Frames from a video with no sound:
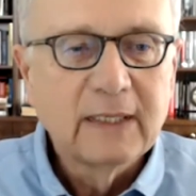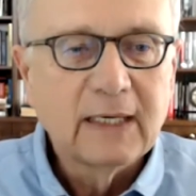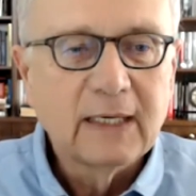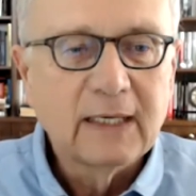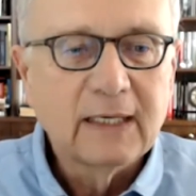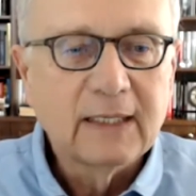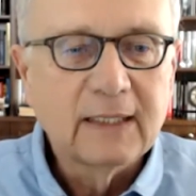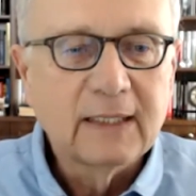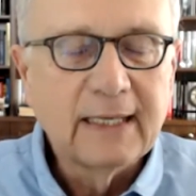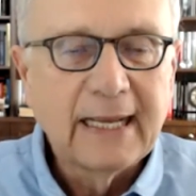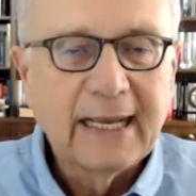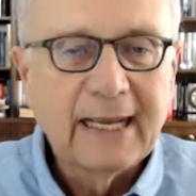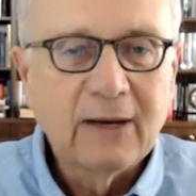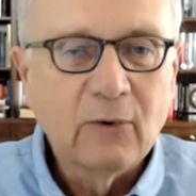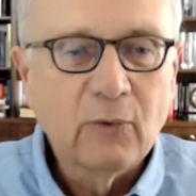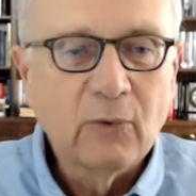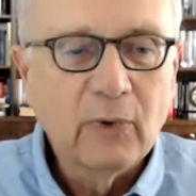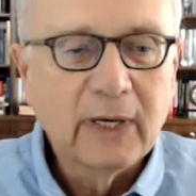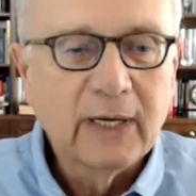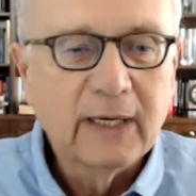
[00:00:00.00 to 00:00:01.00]

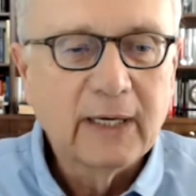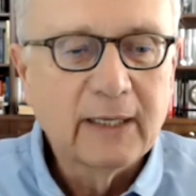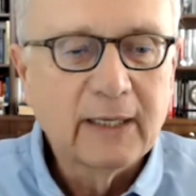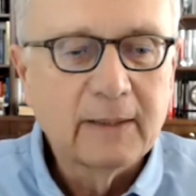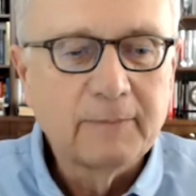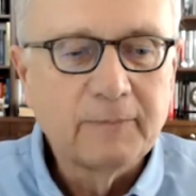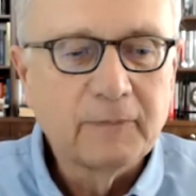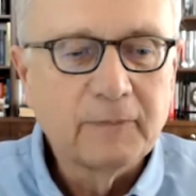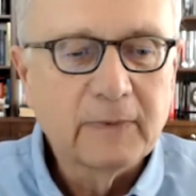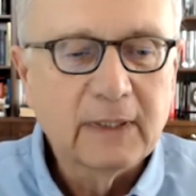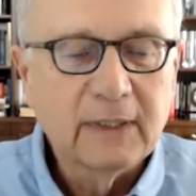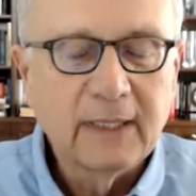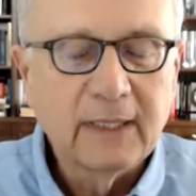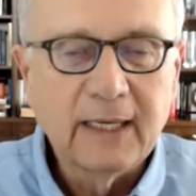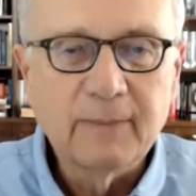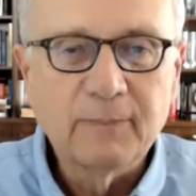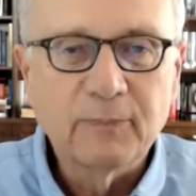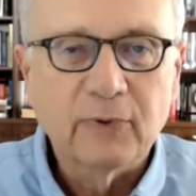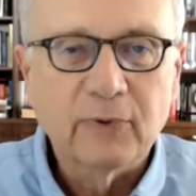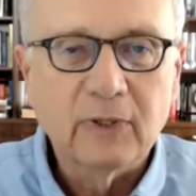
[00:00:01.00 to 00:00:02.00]
Now in
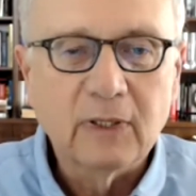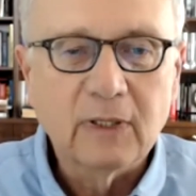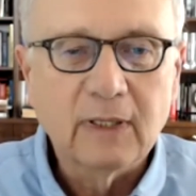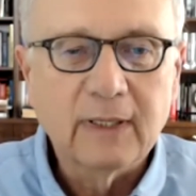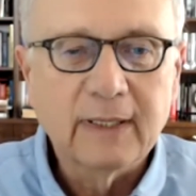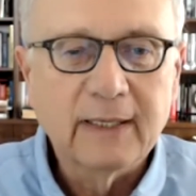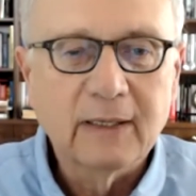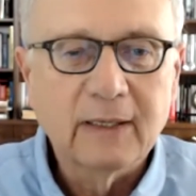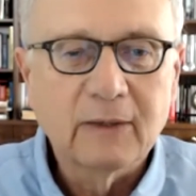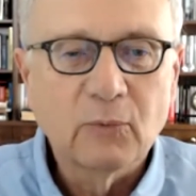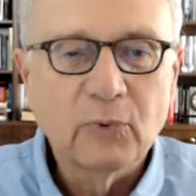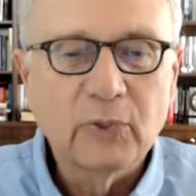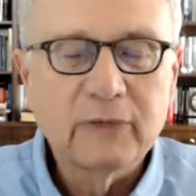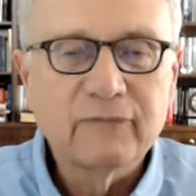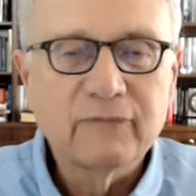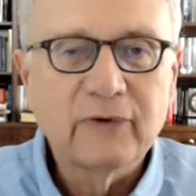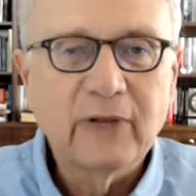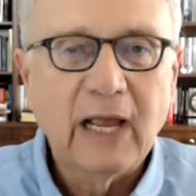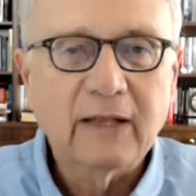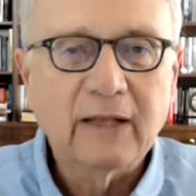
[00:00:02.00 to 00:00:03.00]
April,
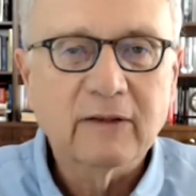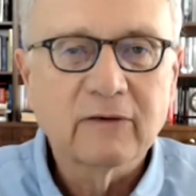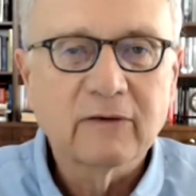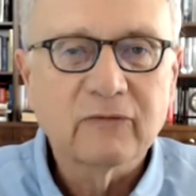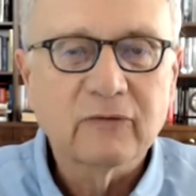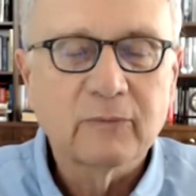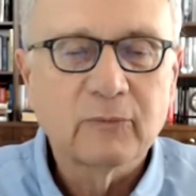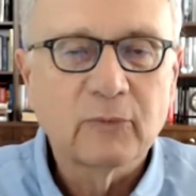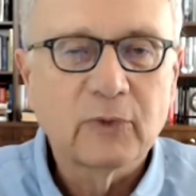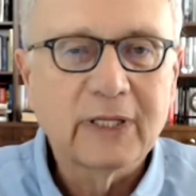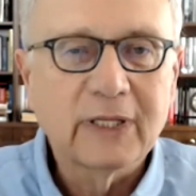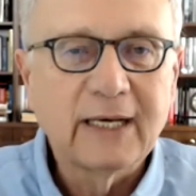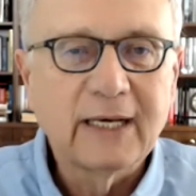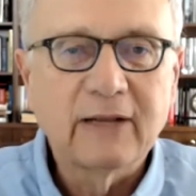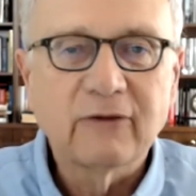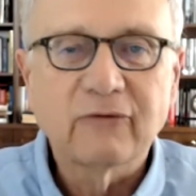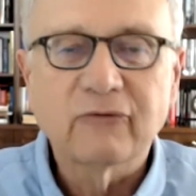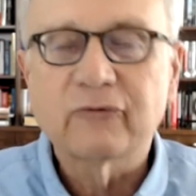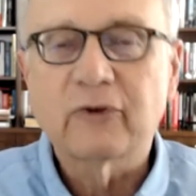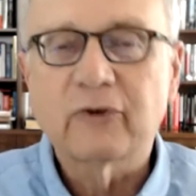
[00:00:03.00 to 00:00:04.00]
we've gotten some really
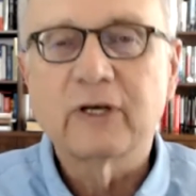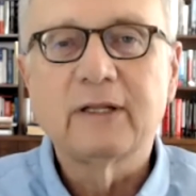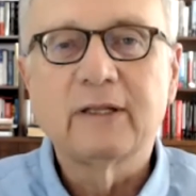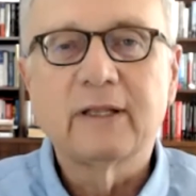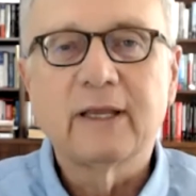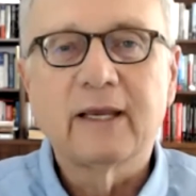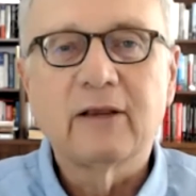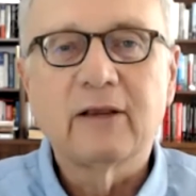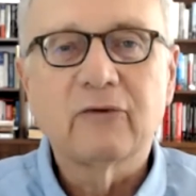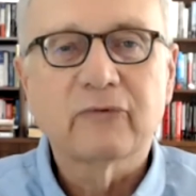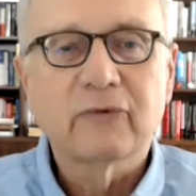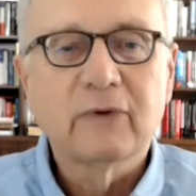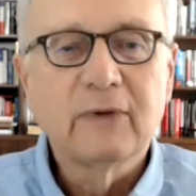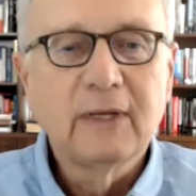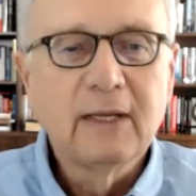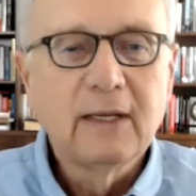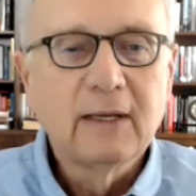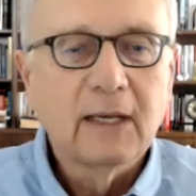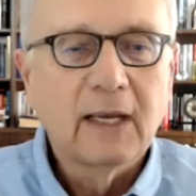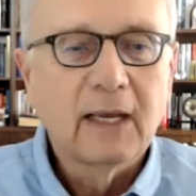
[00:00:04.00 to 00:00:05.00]
nice sunny days,
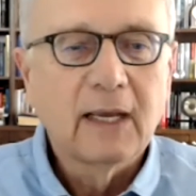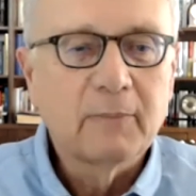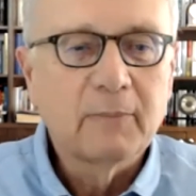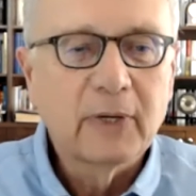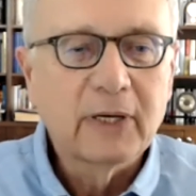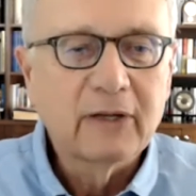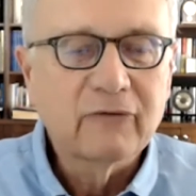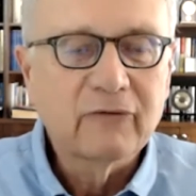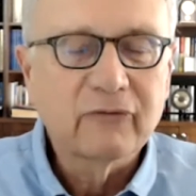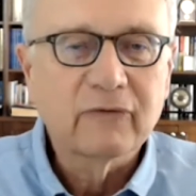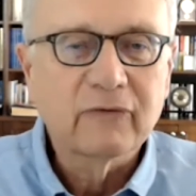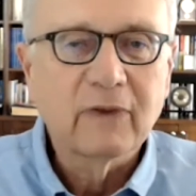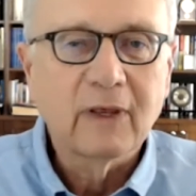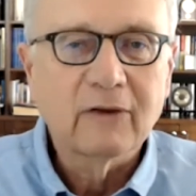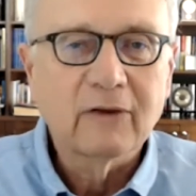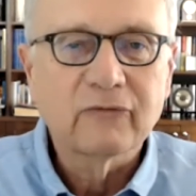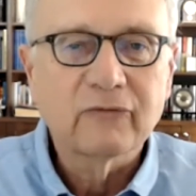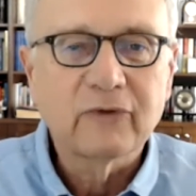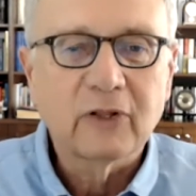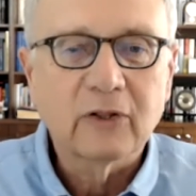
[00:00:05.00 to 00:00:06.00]
but it's
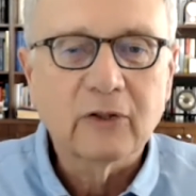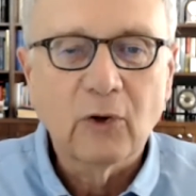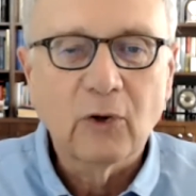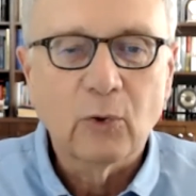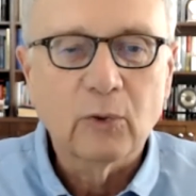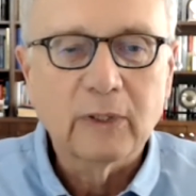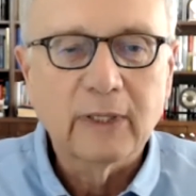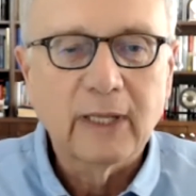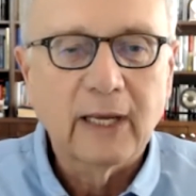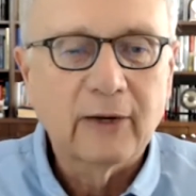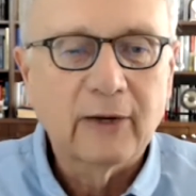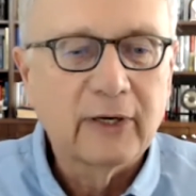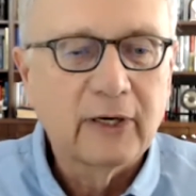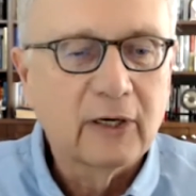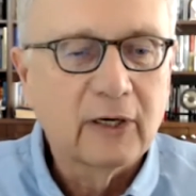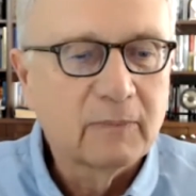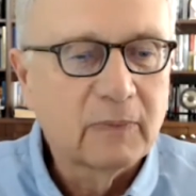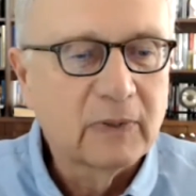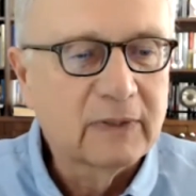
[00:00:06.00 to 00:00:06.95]
still cold out here.